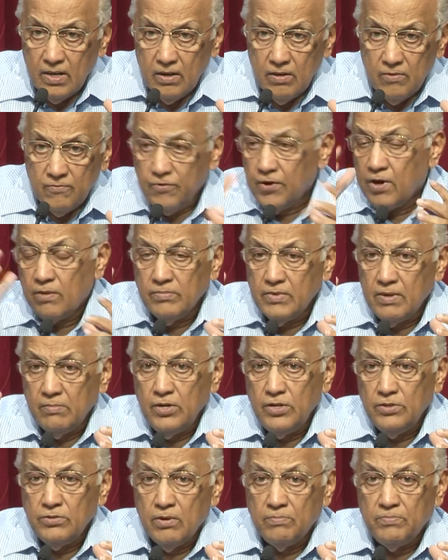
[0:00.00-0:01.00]
formed them
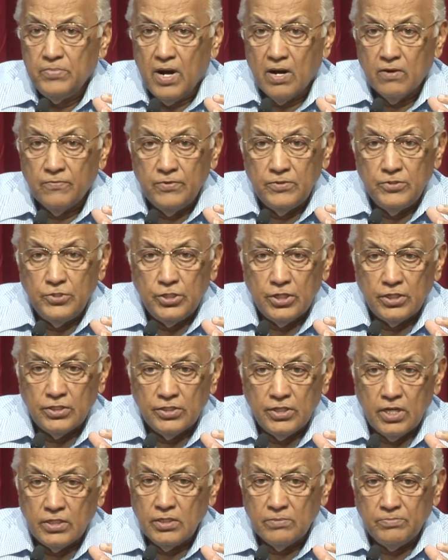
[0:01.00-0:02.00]
into a powerful church,
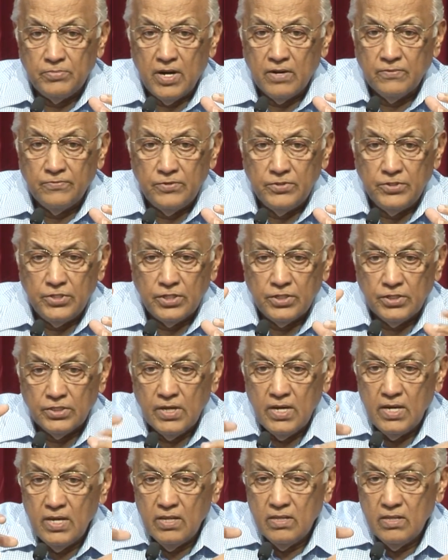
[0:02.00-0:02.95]
such a powerful church